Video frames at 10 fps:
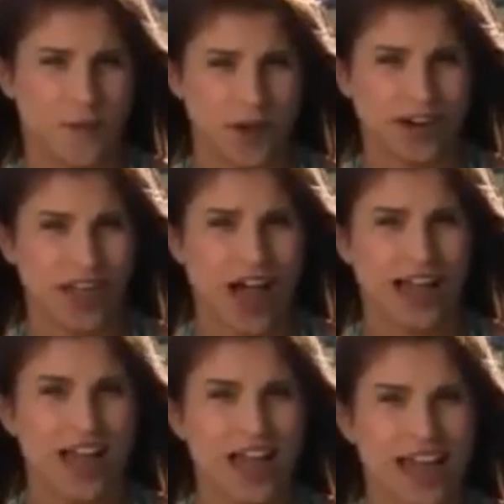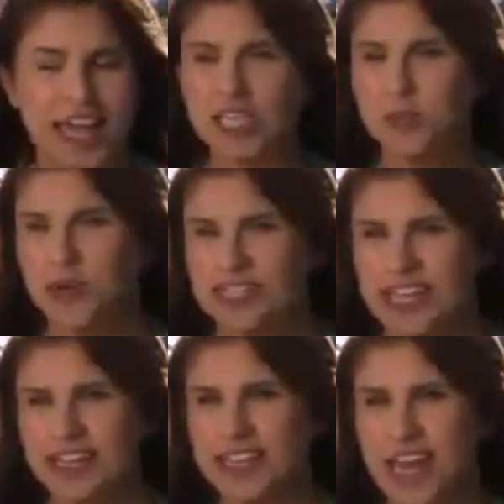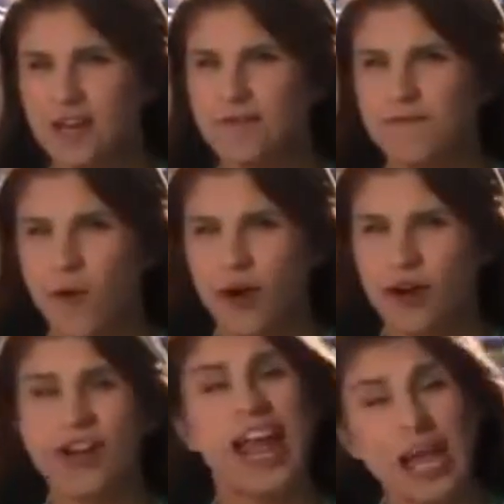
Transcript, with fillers: four o'clock. He is predicting a four or